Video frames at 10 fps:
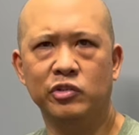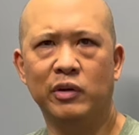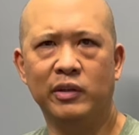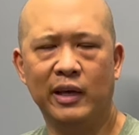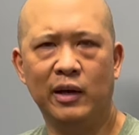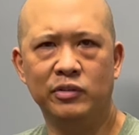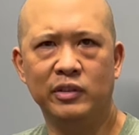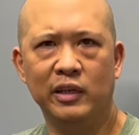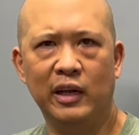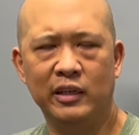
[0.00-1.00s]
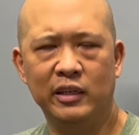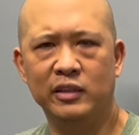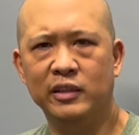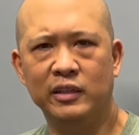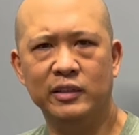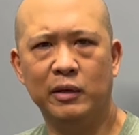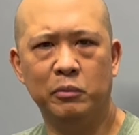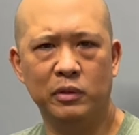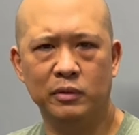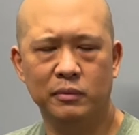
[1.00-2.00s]
around the house that I didn't think that
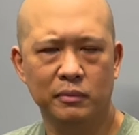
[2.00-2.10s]
were